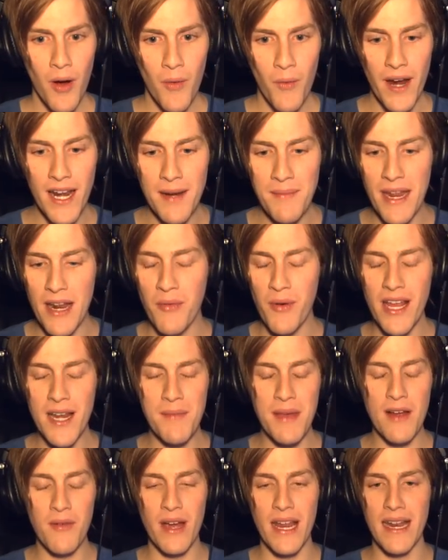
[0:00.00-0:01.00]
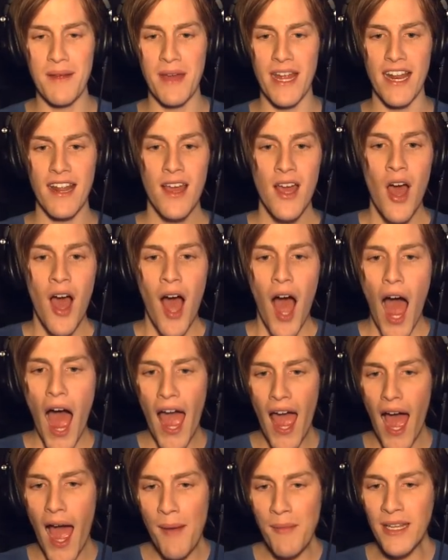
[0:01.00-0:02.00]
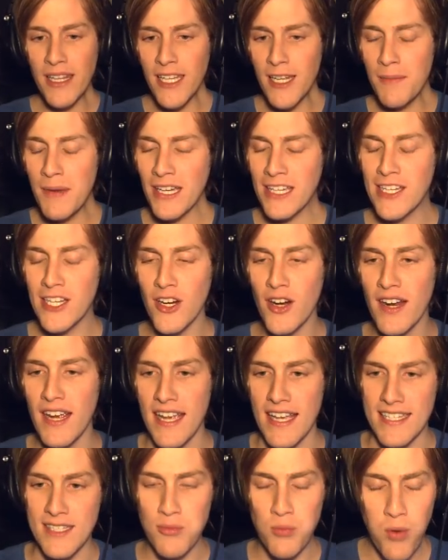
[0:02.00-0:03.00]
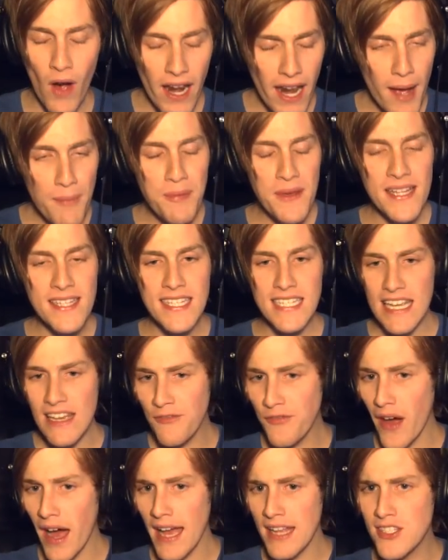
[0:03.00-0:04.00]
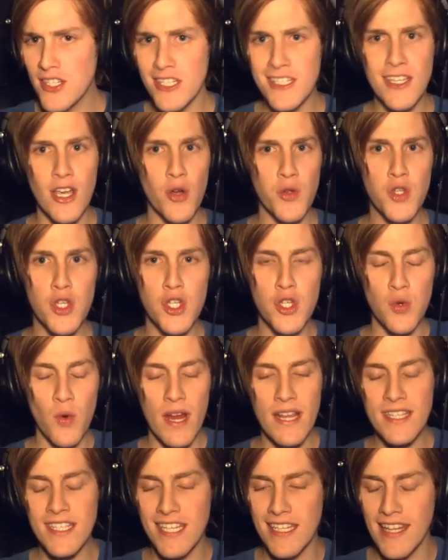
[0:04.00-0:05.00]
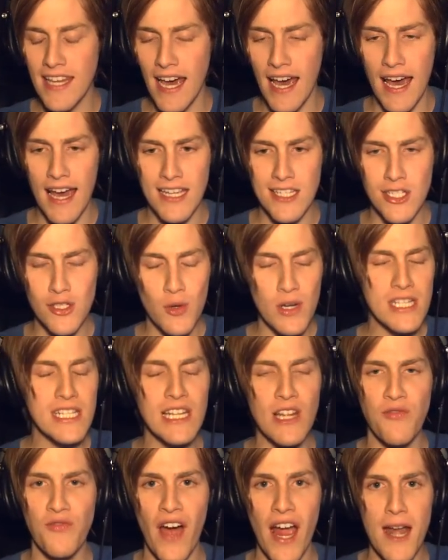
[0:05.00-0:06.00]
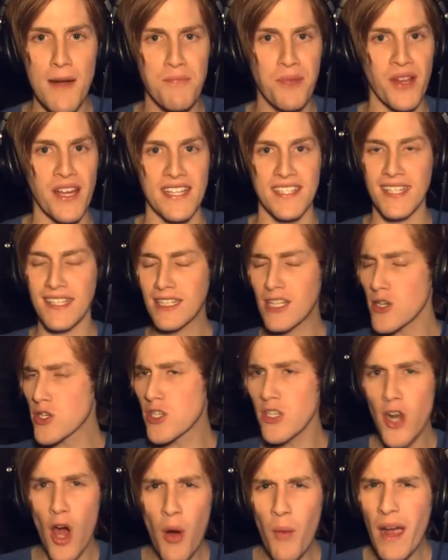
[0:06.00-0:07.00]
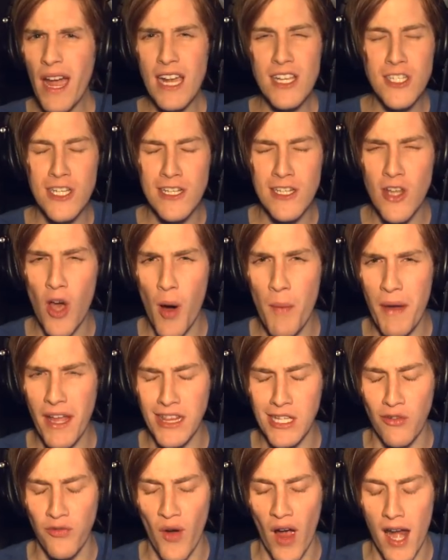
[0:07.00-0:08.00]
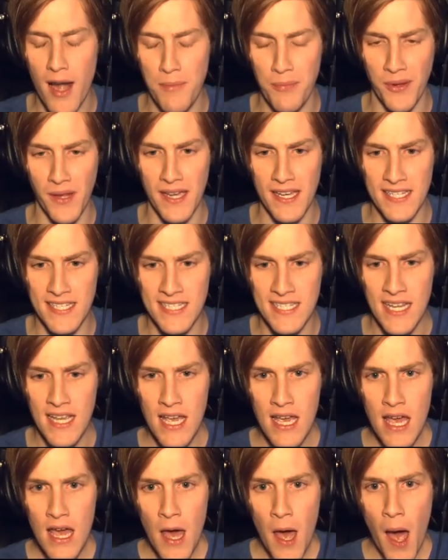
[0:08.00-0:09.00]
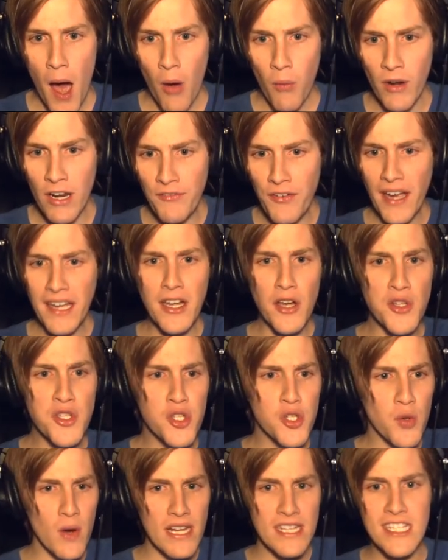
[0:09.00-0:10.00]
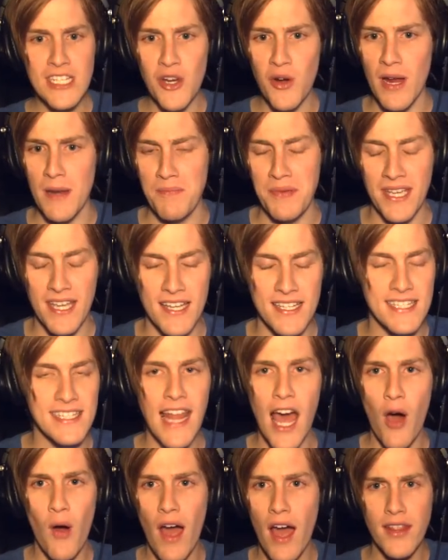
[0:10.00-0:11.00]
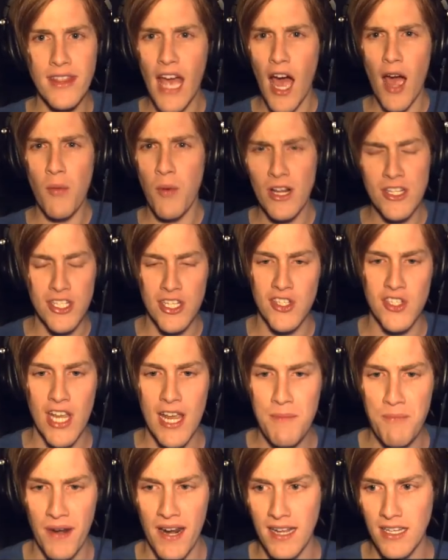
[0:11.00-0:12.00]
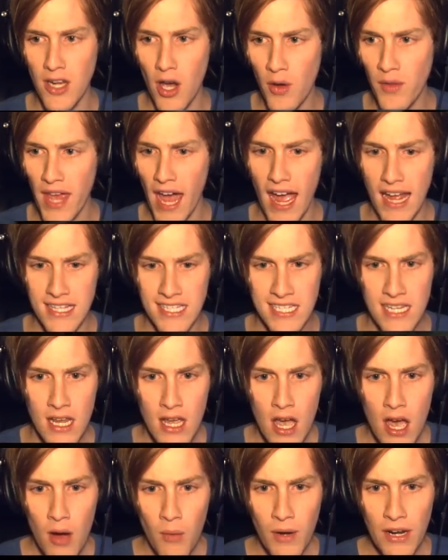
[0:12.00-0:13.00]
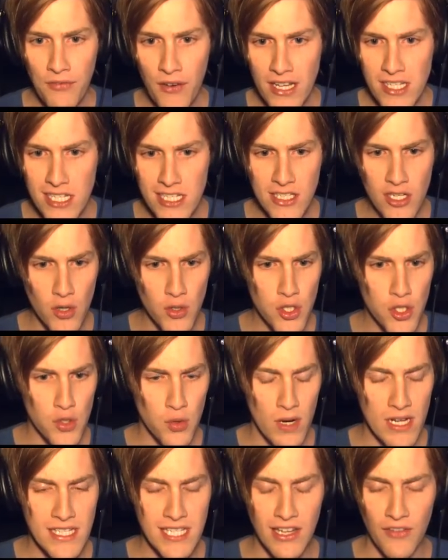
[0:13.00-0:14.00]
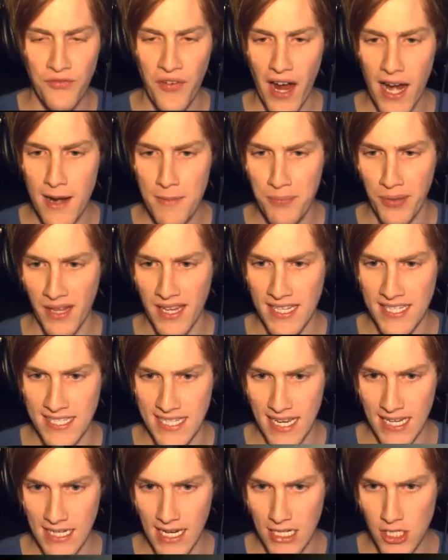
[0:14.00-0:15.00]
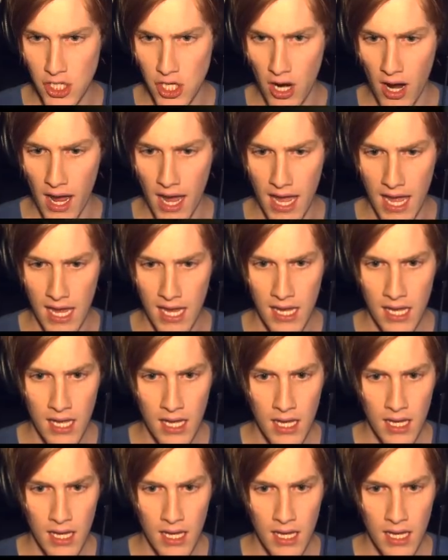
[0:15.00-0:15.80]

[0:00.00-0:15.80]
Wait a minute, wait a minute, wait a minute. I, I'm a little bit curious. What happens if I just go straight to the straight to the fireplace? Like, there's no way I should know about the fireplace. What if I go straight to it? Because now I, now I watch the tape and I know that. What if I just go straight to the fireplace and I try...